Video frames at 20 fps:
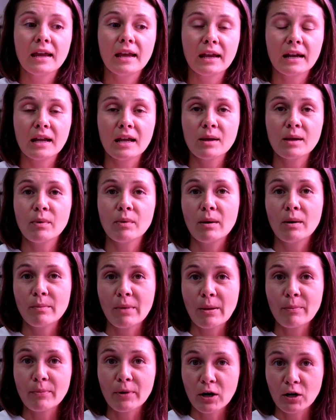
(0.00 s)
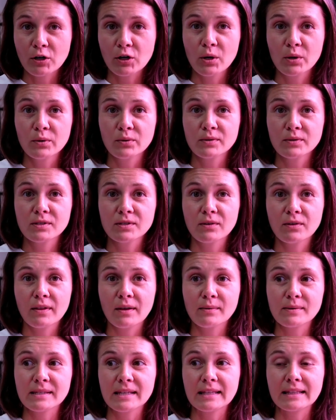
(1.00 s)
And I bought my barcodes. So
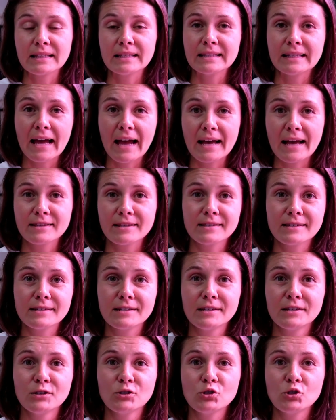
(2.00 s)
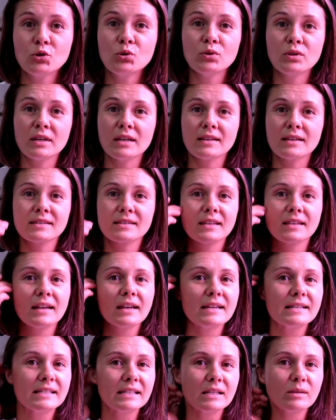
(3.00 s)
that was like the last 2 things that
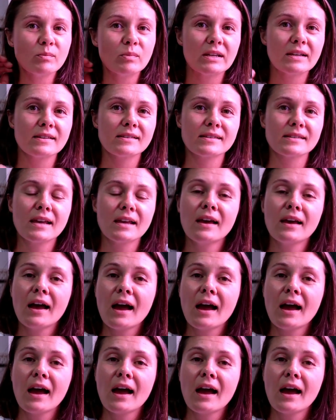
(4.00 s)
I did, because